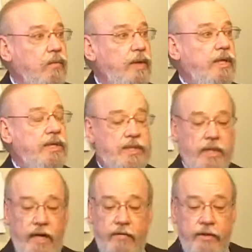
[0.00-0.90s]
we
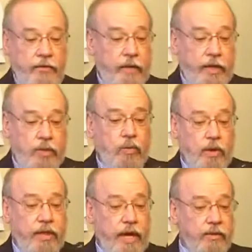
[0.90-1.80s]
discover the things
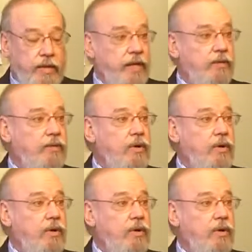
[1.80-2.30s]
work out down